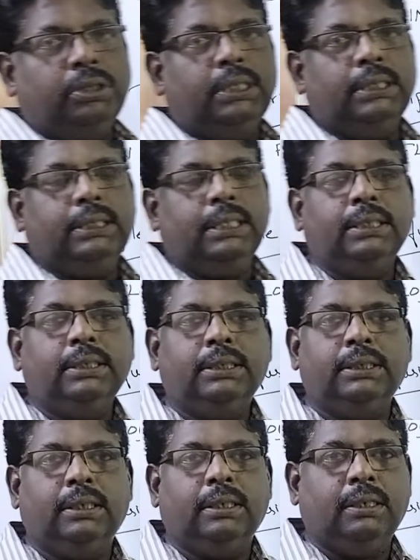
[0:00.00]
in the sense
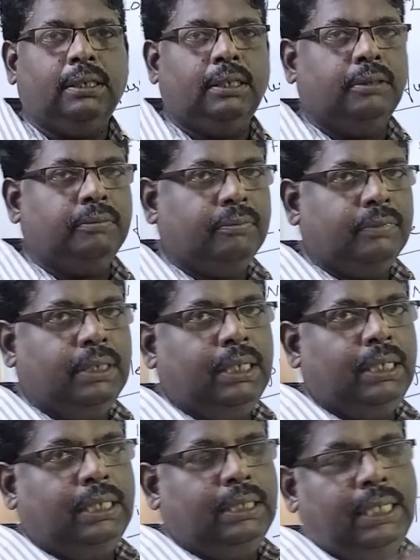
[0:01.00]

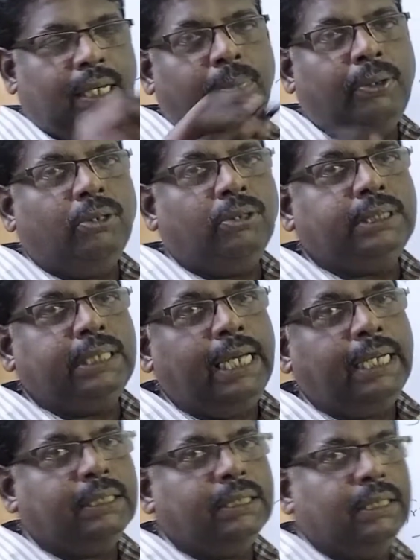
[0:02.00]
in the embryo
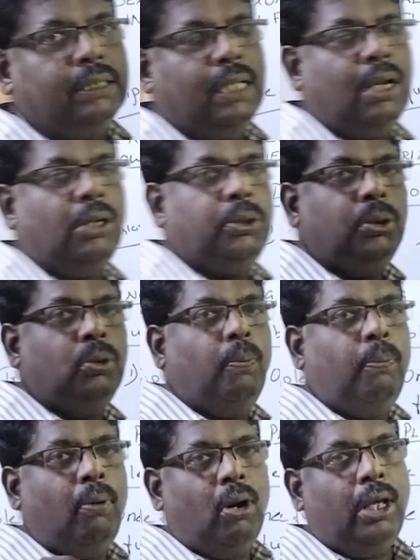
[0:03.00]
sac there are two
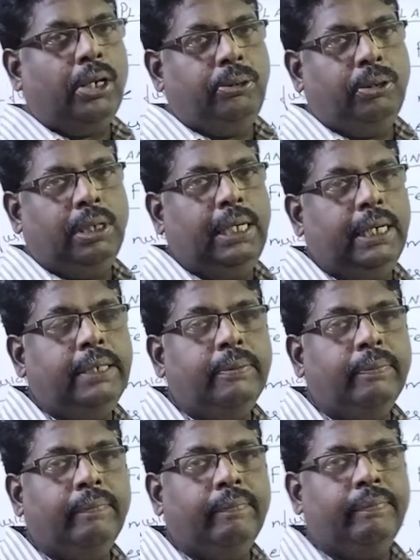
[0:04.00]
polar nuclei.
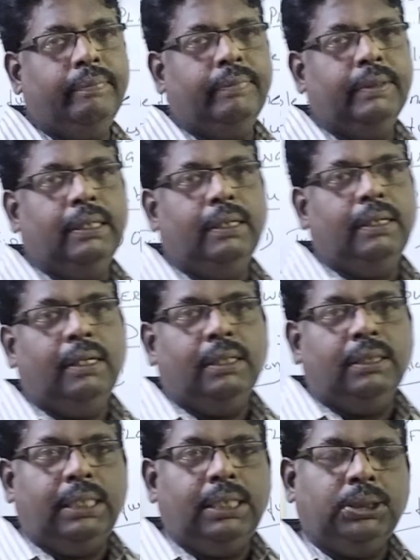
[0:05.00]

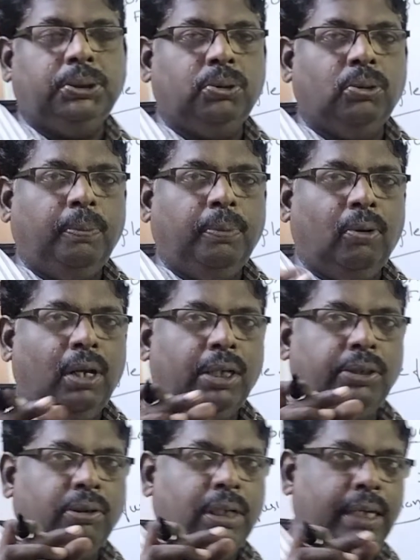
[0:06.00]
These two polar
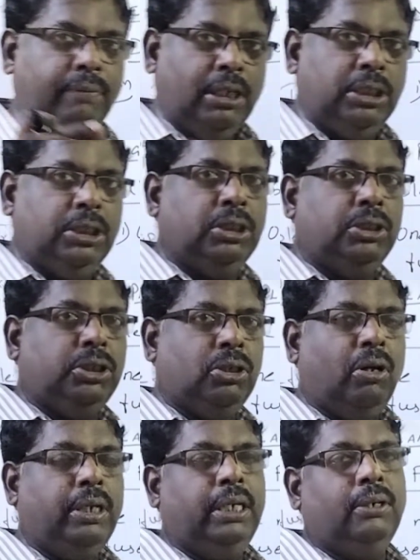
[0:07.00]
nuclei will
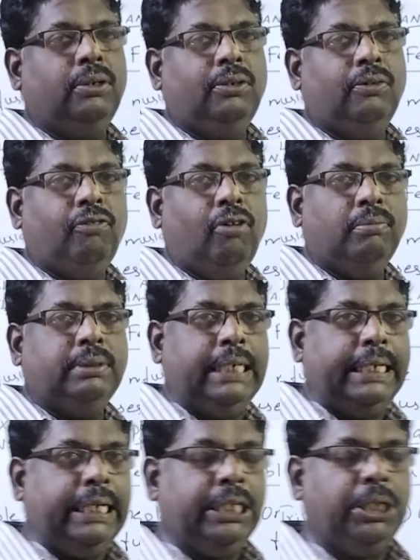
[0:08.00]
join to form
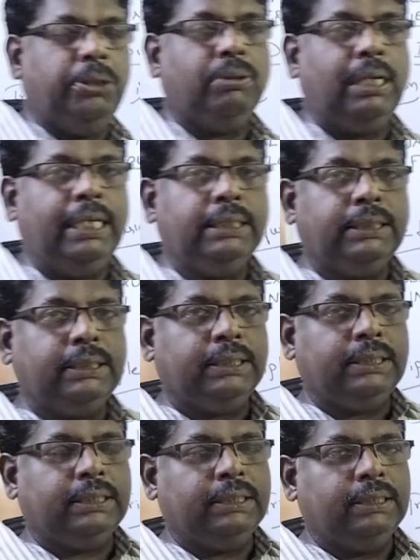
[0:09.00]
secondary
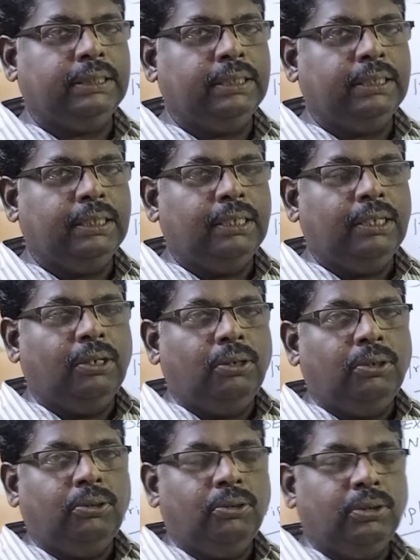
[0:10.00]
nucleus.
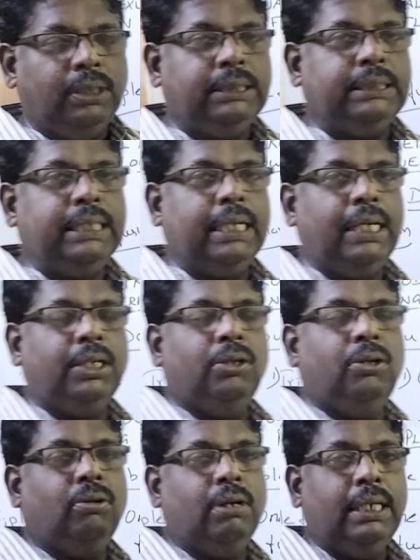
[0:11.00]
To that secondary
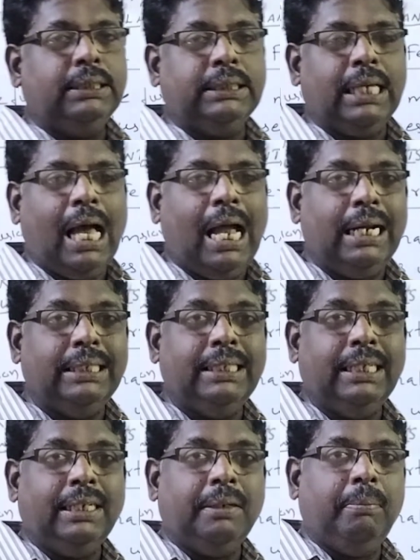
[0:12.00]
nucleus,
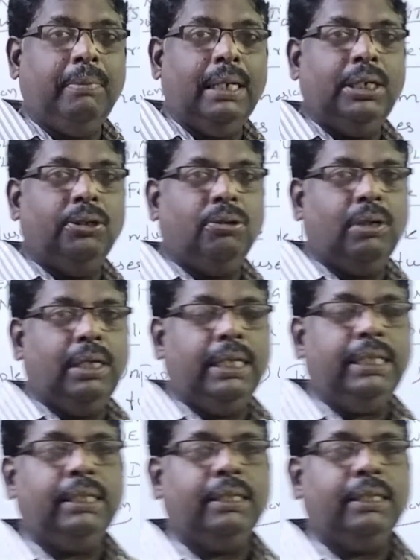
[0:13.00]
another male nuclei